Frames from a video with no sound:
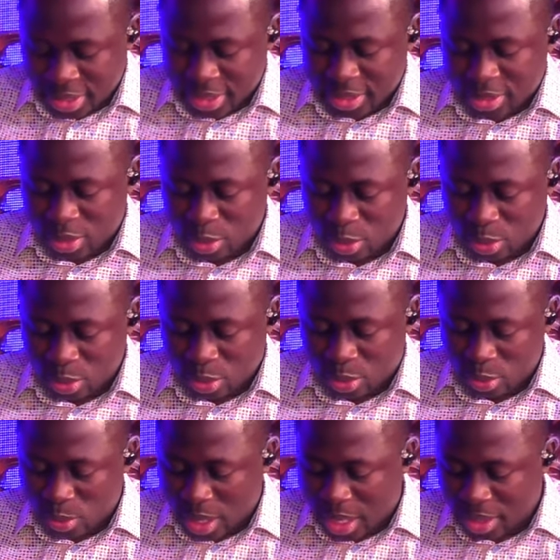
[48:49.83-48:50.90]

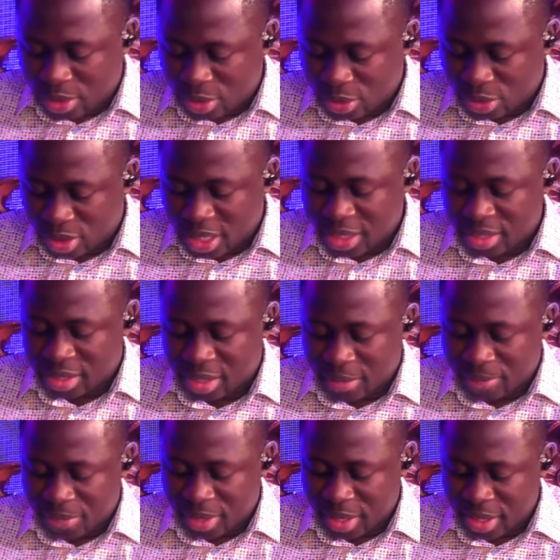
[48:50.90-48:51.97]
to understand
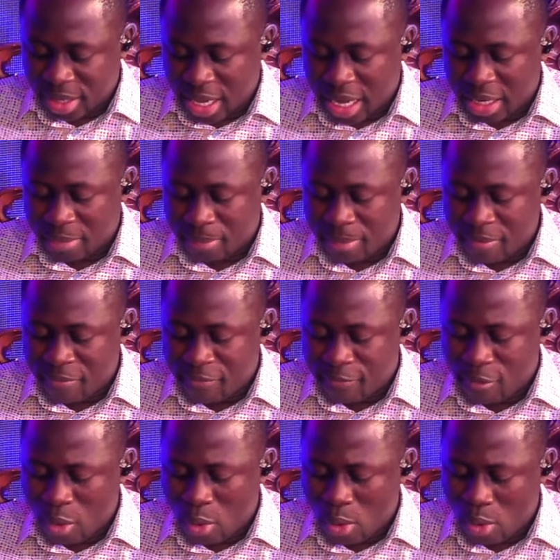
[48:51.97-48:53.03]
something that
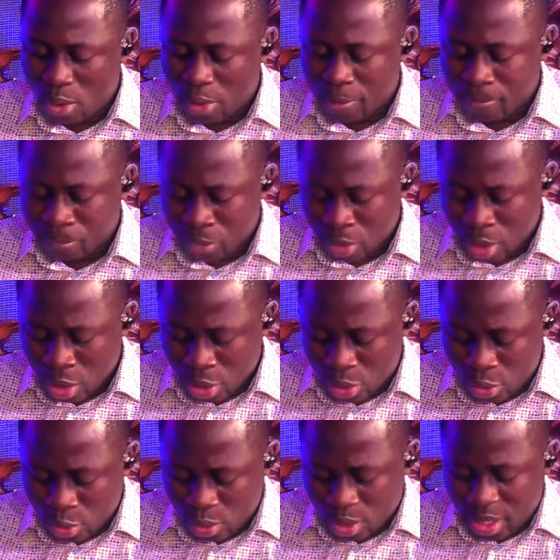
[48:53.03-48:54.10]
before
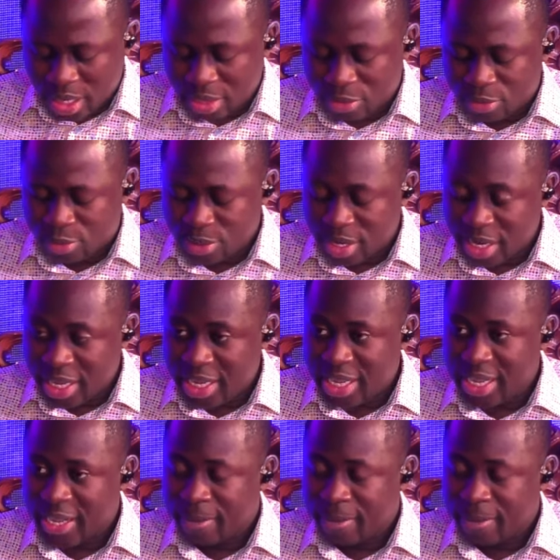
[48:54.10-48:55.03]
you can really